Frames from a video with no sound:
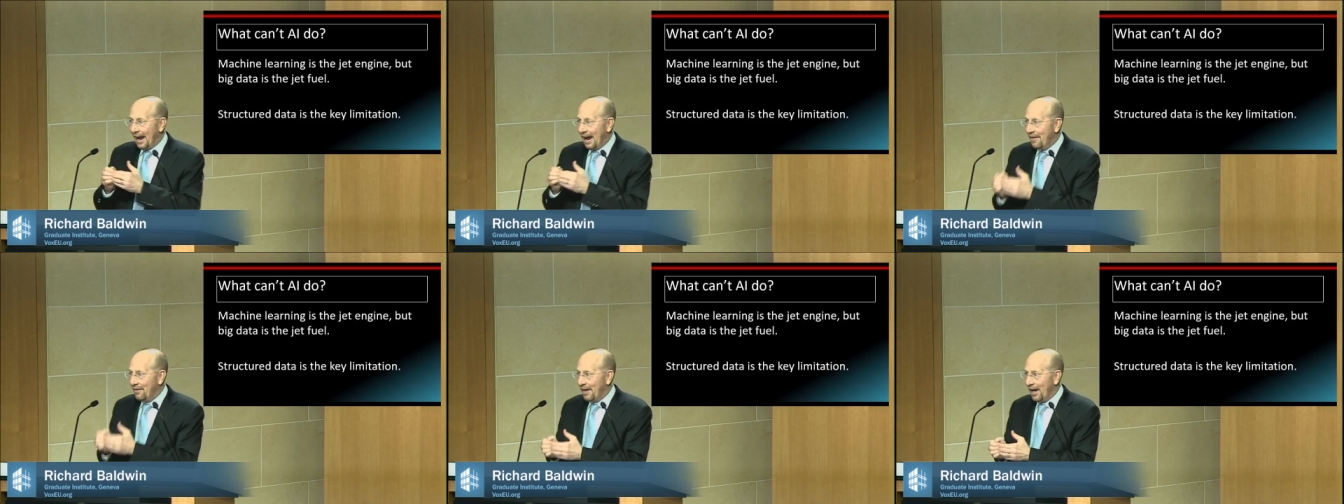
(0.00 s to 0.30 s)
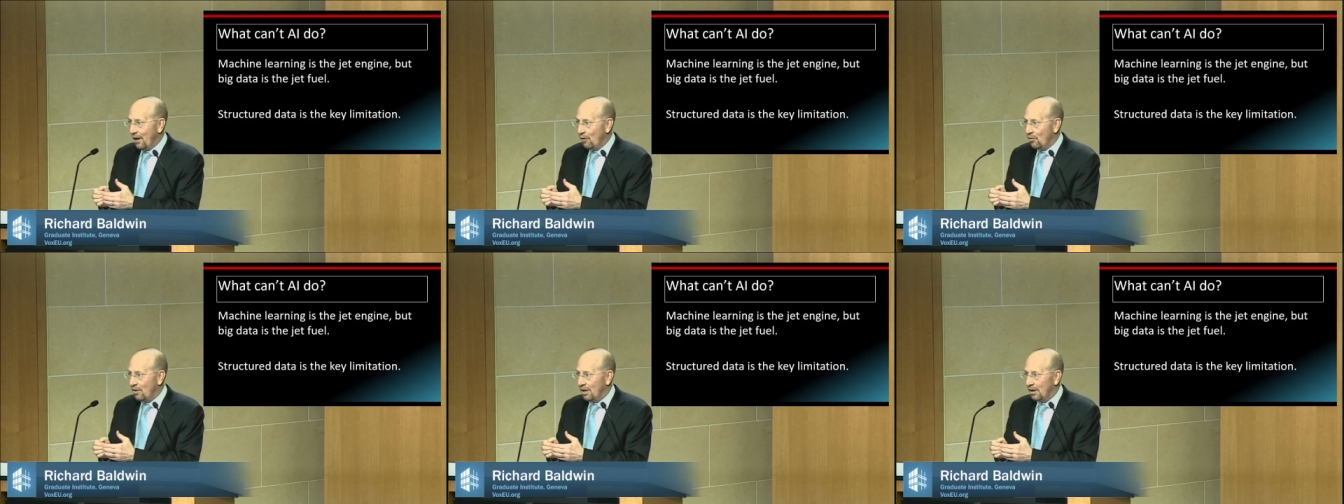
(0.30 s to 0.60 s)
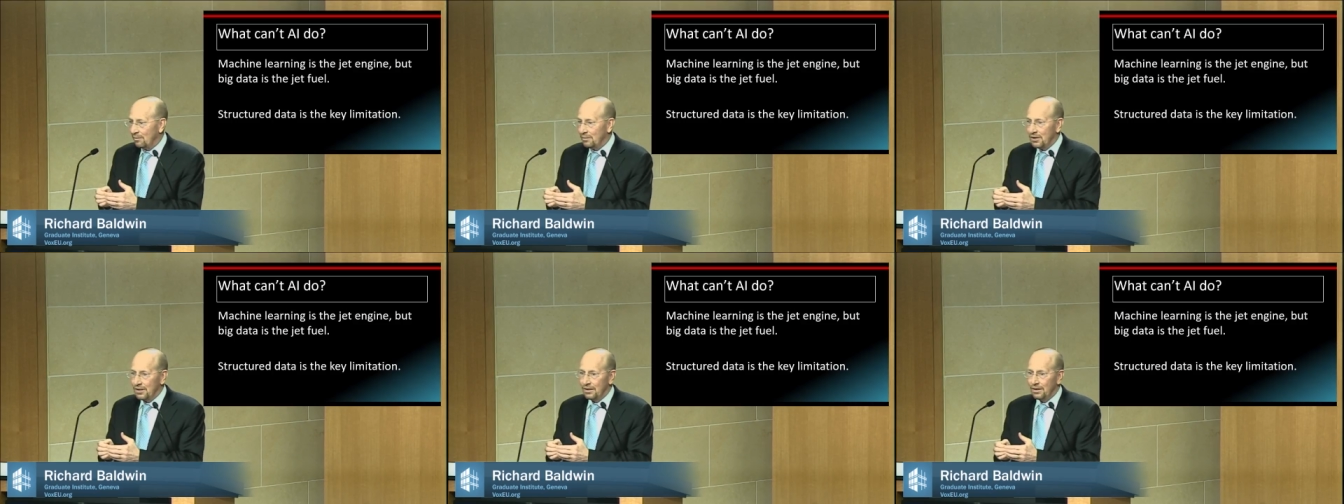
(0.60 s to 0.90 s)
and the
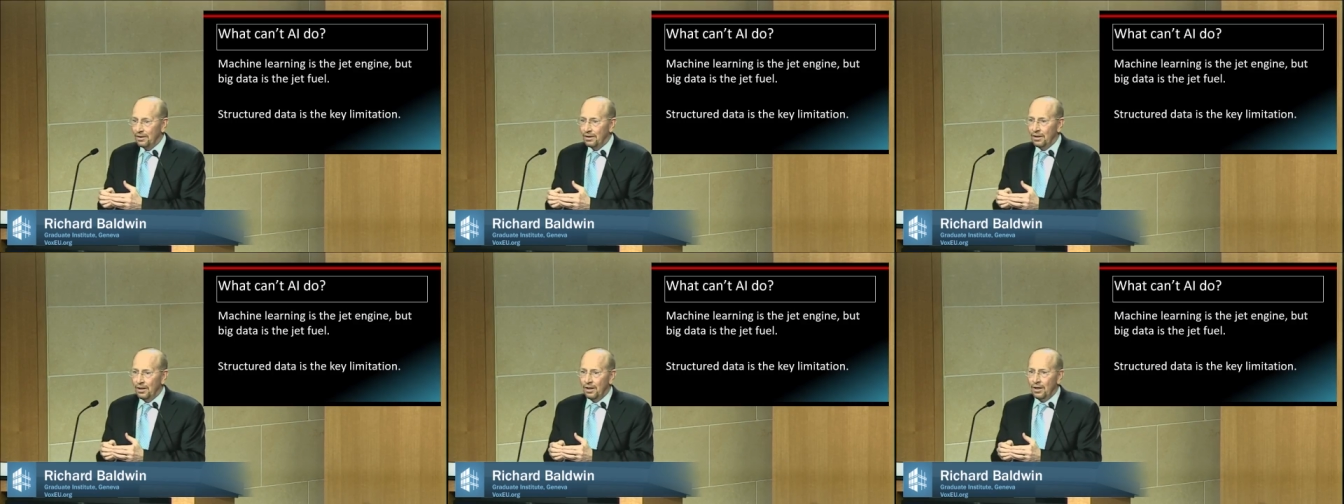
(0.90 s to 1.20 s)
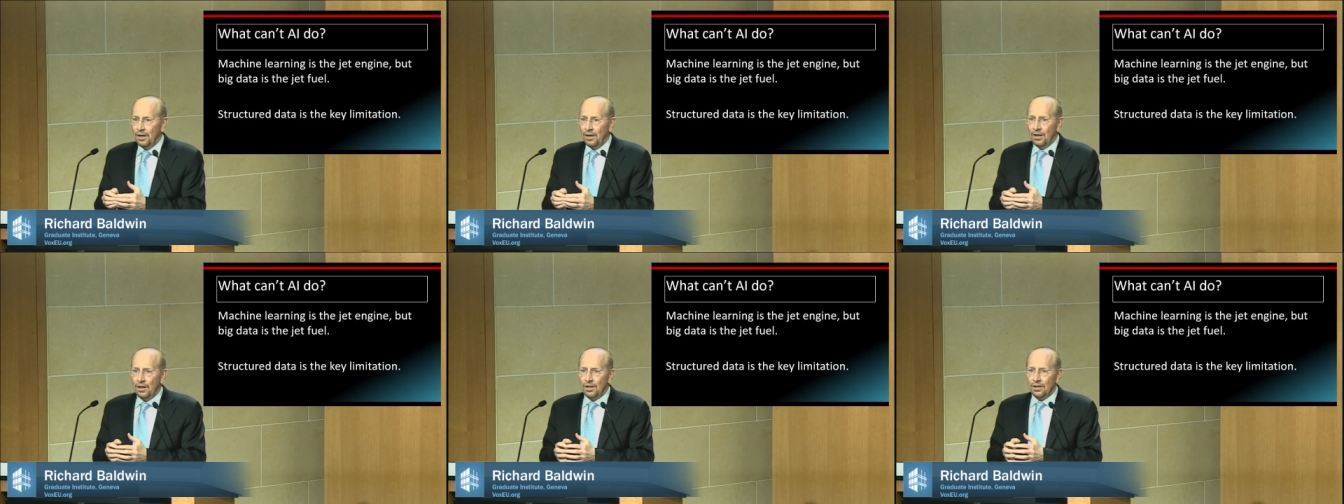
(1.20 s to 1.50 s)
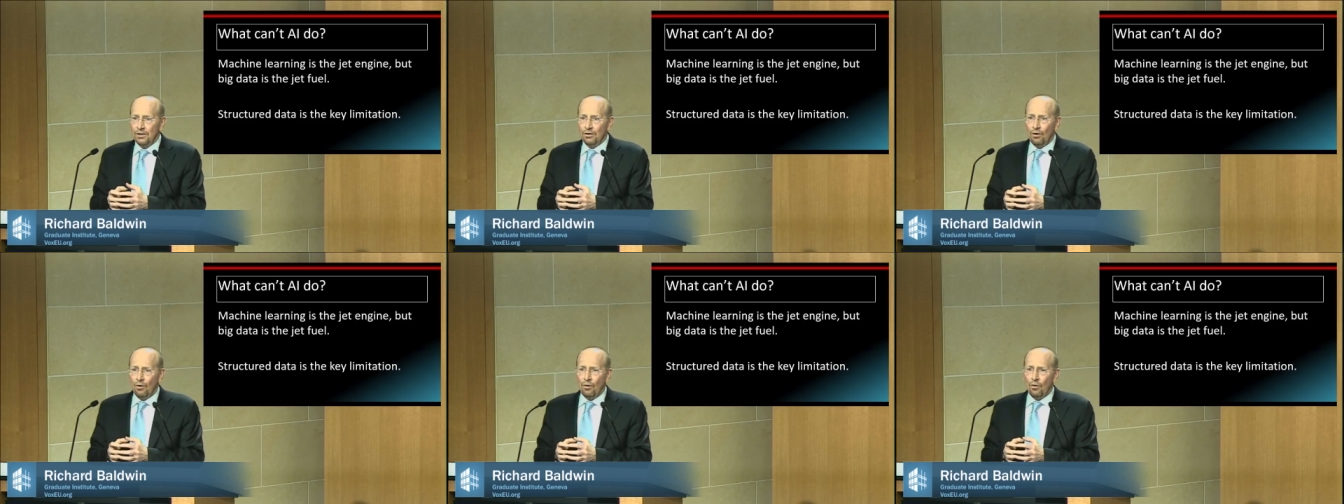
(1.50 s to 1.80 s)
outcomes.
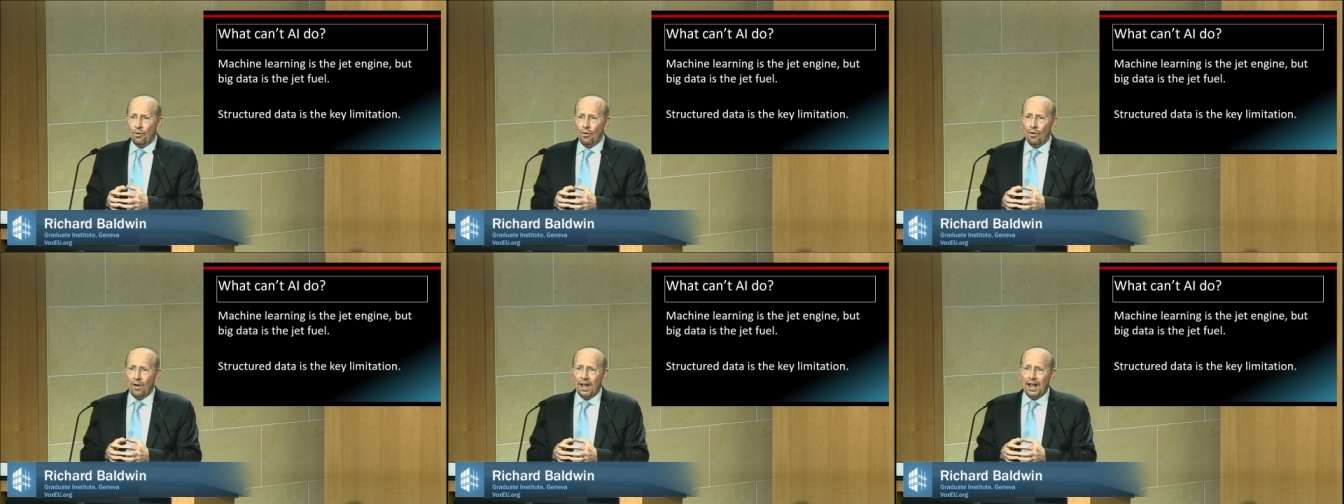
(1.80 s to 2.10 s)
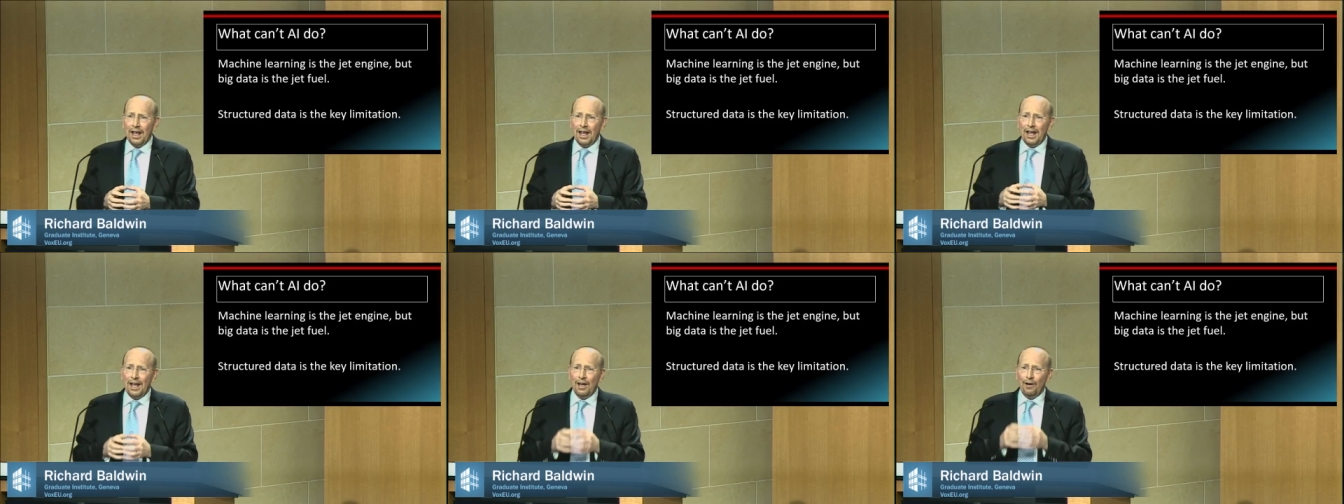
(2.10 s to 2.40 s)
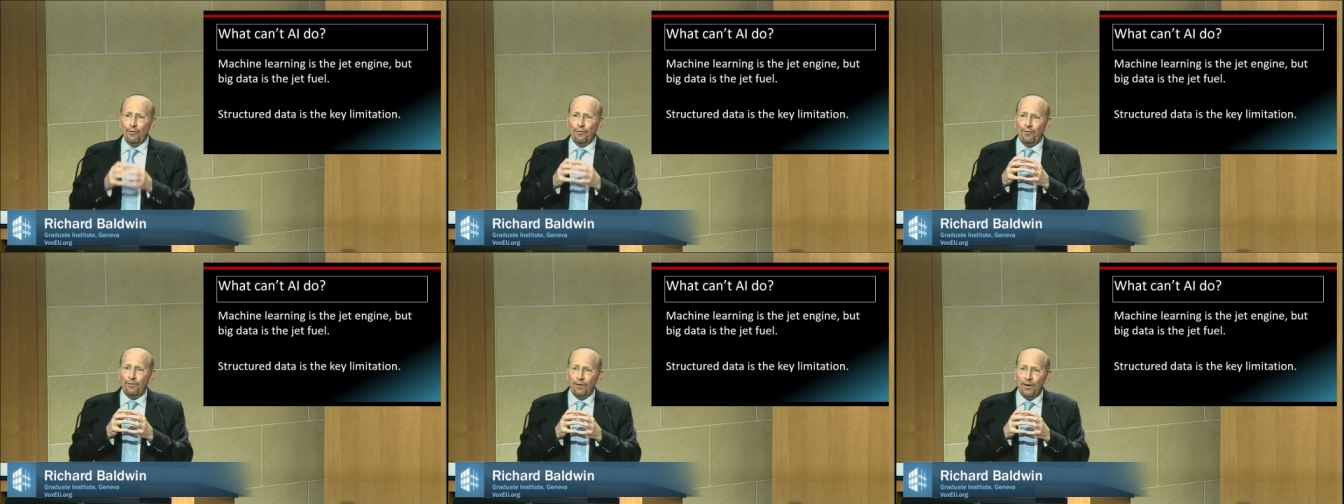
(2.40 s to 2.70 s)
So
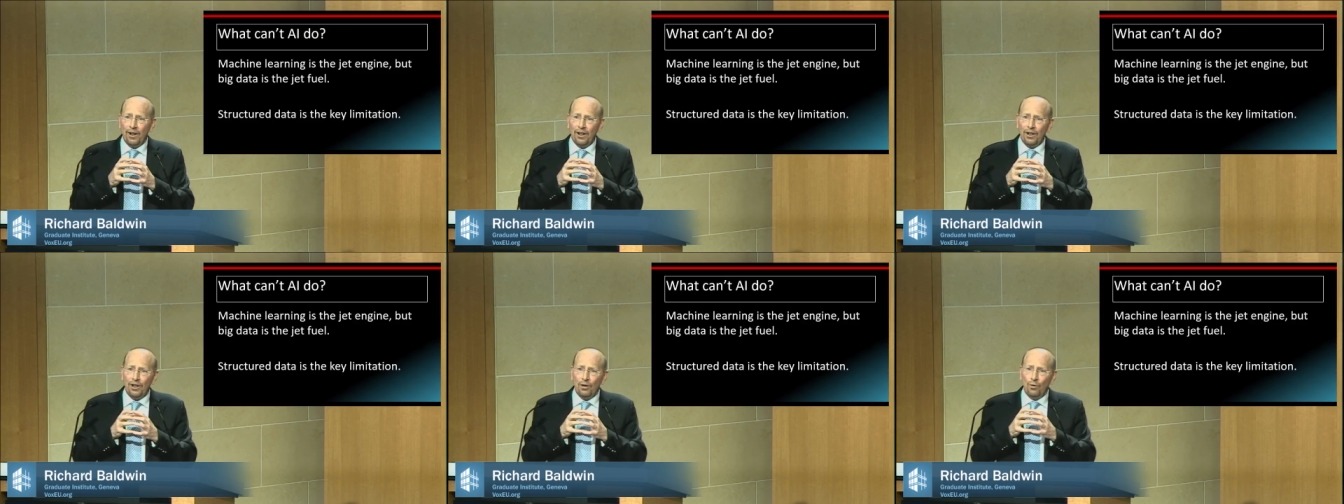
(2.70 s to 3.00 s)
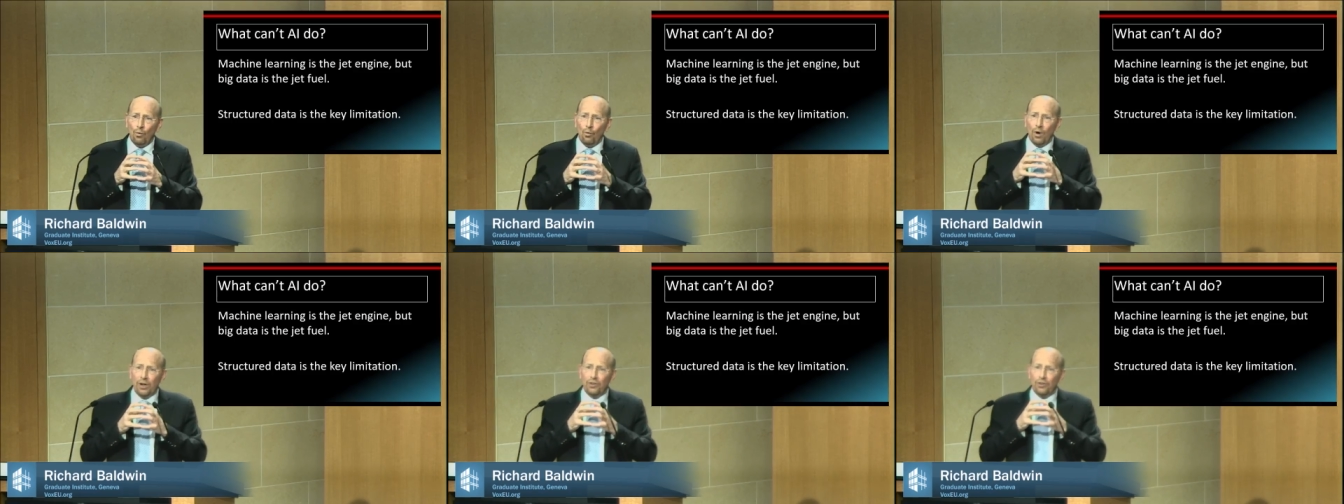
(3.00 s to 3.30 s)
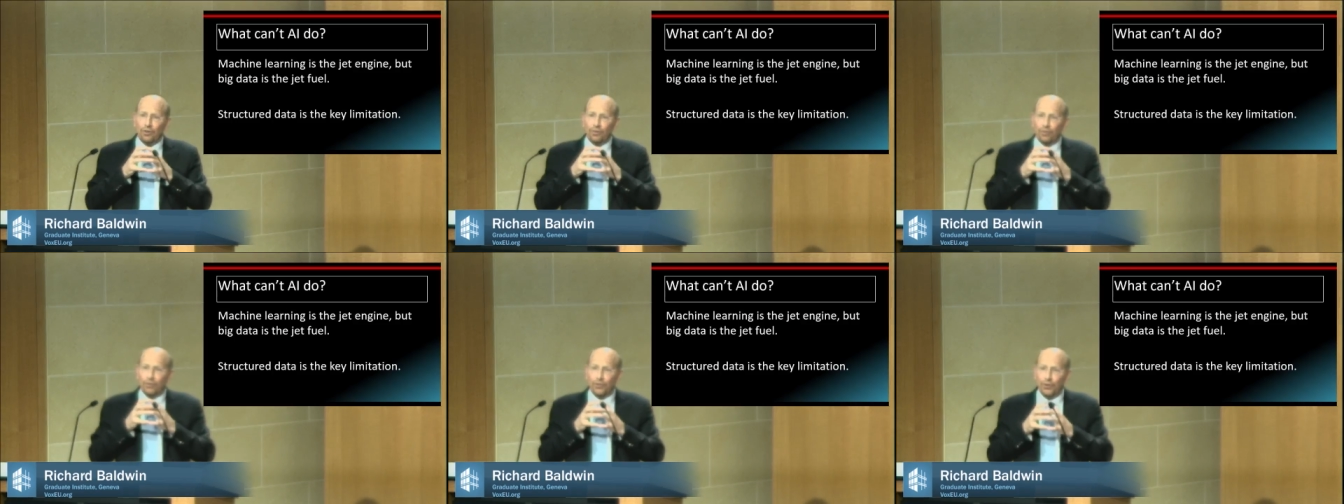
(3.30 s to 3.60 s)
if
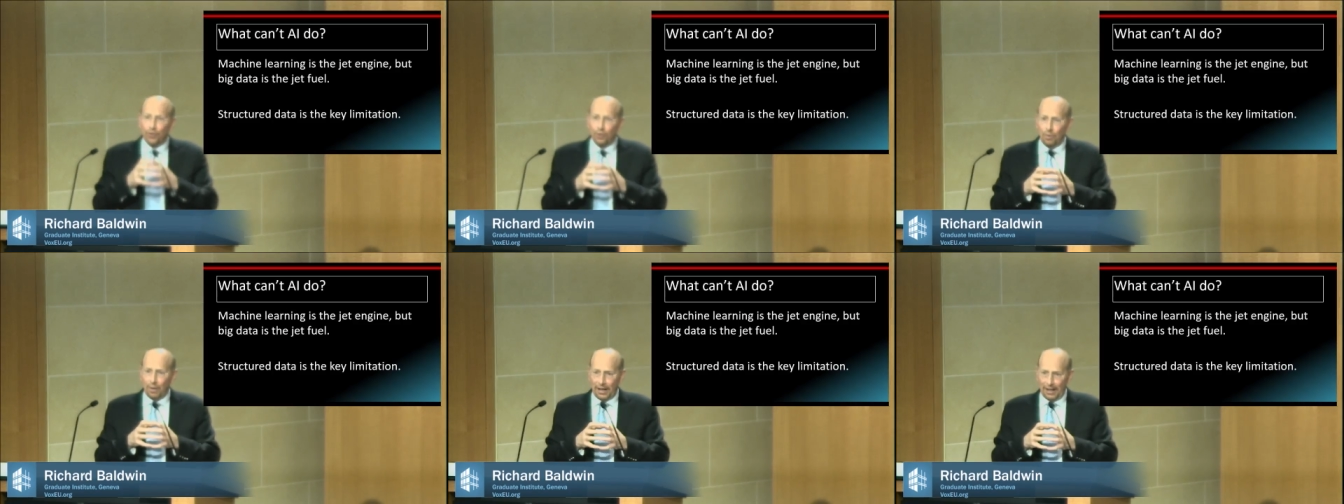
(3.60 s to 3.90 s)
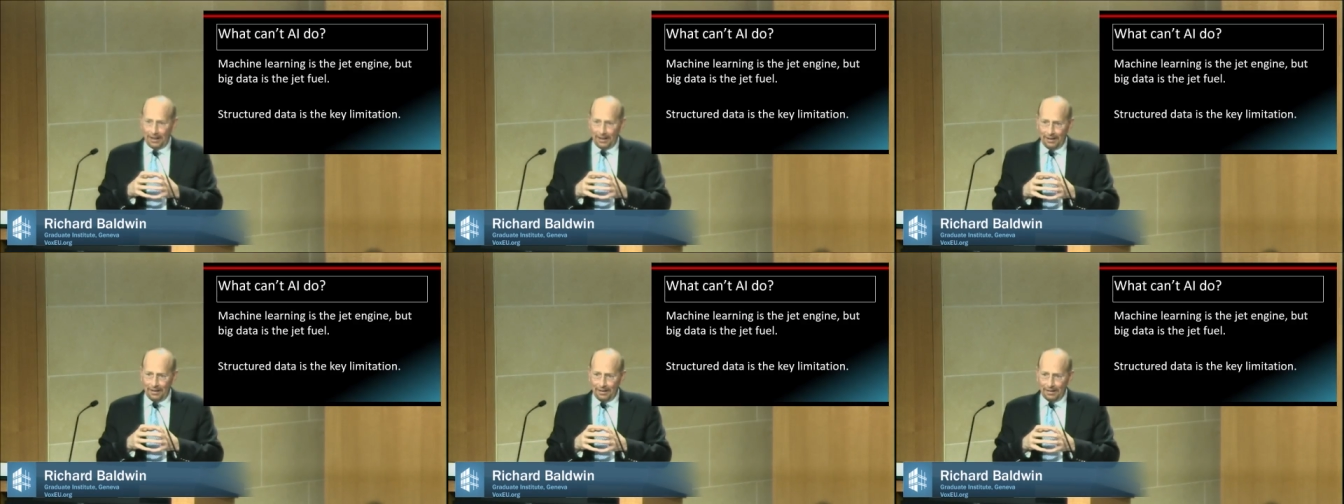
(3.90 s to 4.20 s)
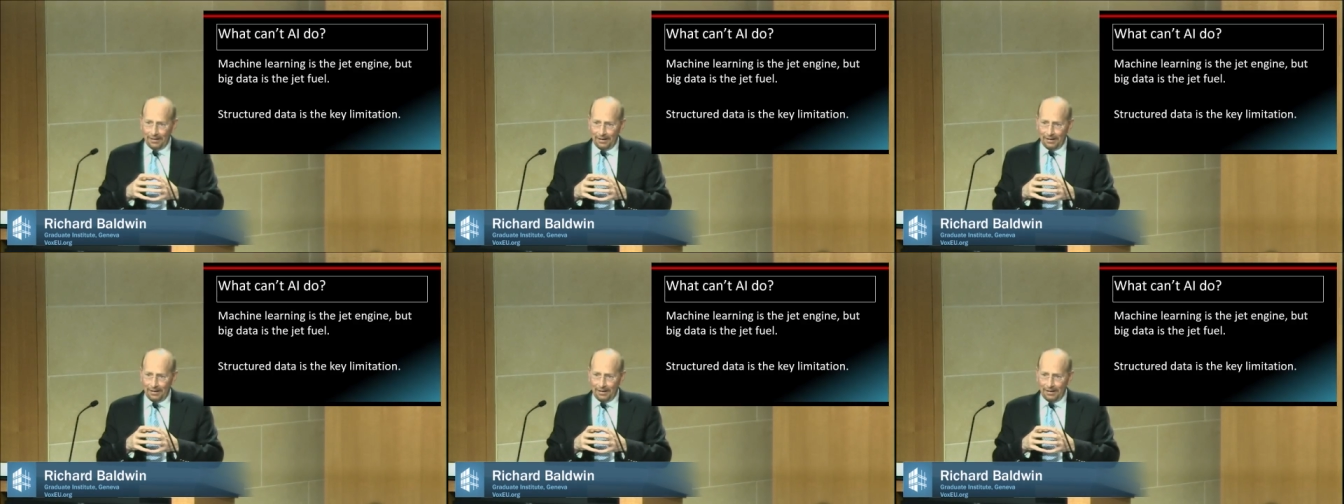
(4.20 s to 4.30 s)
what you're doing